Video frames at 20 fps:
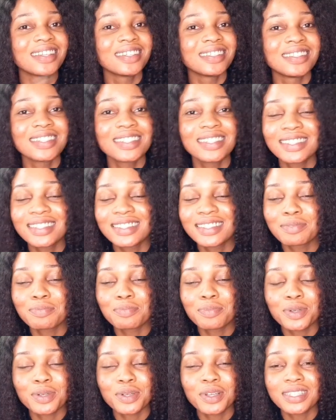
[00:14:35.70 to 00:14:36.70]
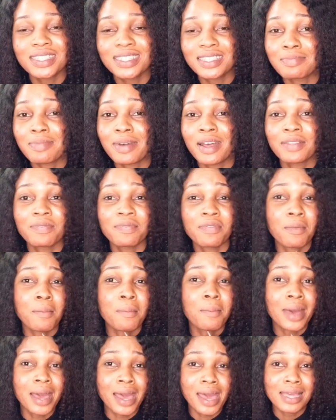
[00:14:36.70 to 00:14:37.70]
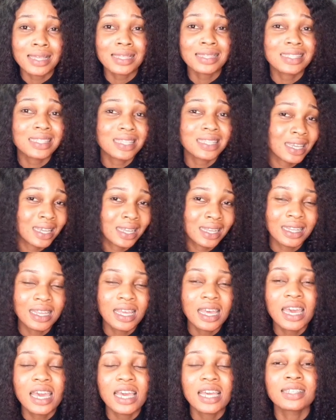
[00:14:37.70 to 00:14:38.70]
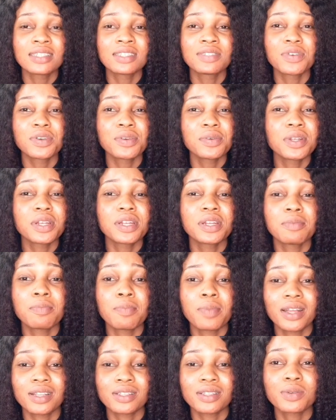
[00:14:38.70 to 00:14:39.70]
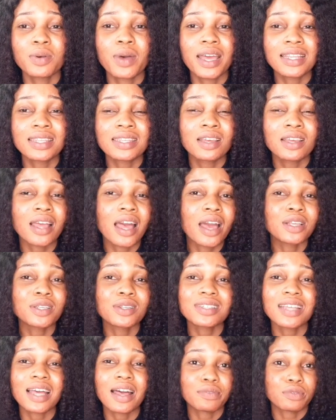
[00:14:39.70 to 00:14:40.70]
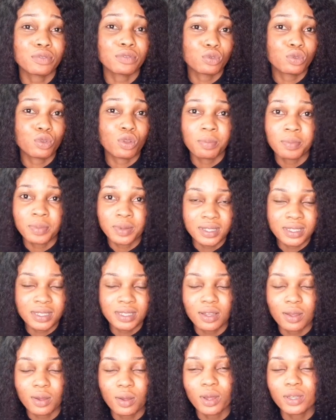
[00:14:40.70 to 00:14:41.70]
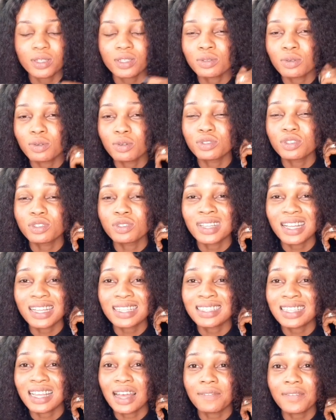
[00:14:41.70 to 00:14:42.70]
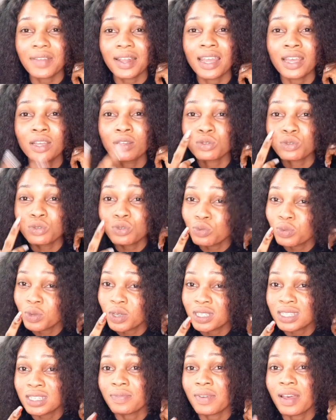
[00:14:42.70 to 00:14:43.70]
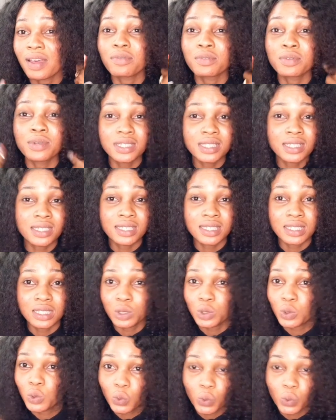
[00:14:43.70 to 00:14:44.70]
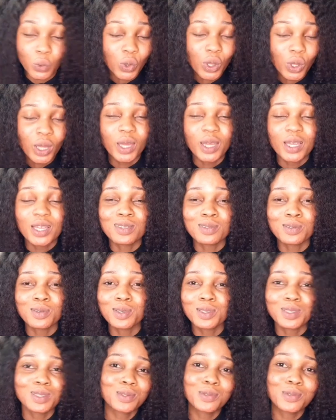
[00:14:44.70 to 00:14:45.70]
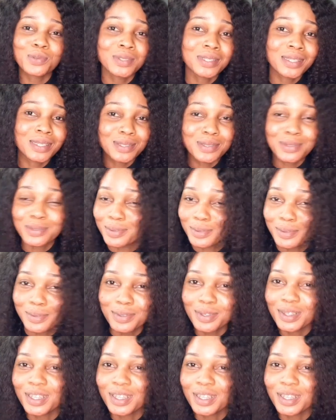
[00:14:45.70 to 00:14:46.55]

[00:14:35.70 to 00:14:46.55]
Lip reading: this product is bad for my skin. It's really, really bad. So I just have to stop it, discontinue. That is after like 2 weeks if I've noticed it though. It's not 2 days though.